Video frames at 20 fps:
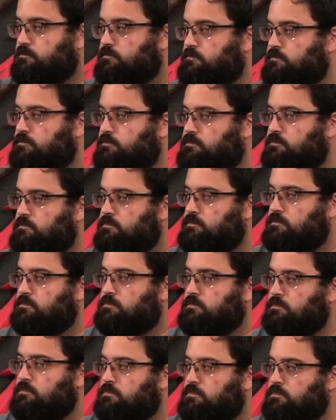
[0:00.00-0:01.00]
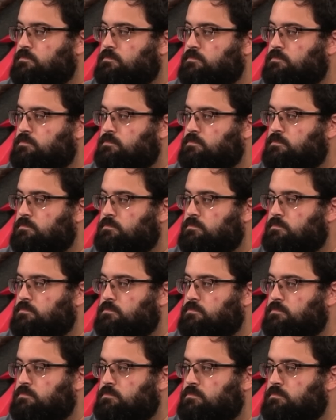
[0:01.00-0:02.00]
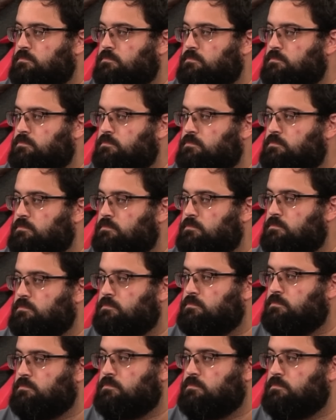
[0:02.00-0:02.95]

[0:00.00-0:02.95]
(silent)